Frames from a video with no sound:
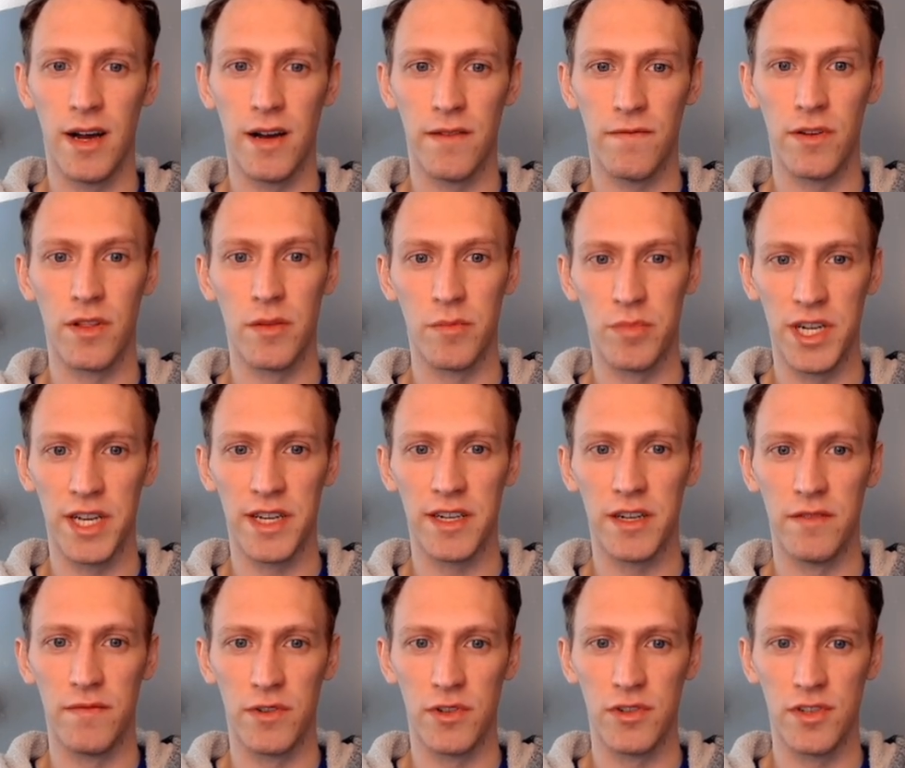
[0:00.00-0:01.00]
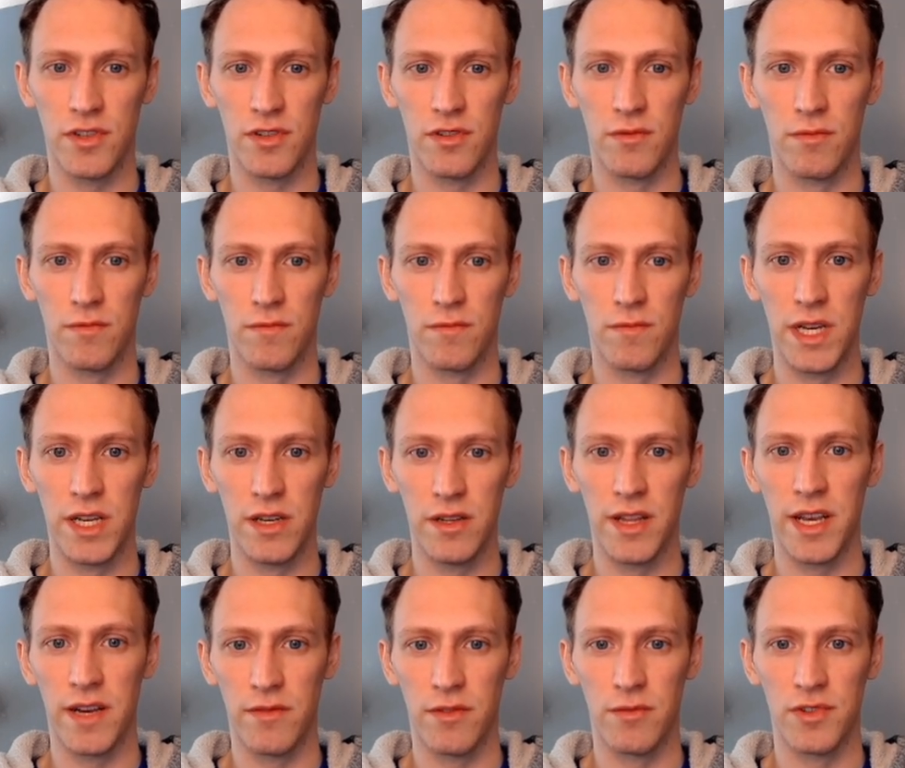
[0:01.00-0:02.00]
For the predicted versus the real,
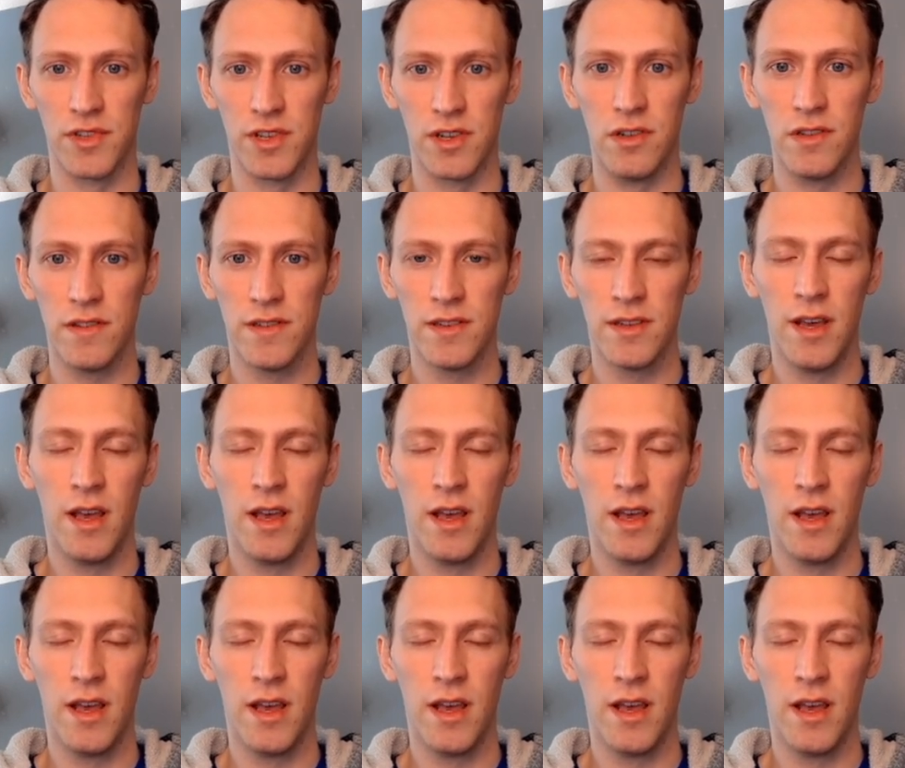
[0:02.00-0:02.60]
they have the results.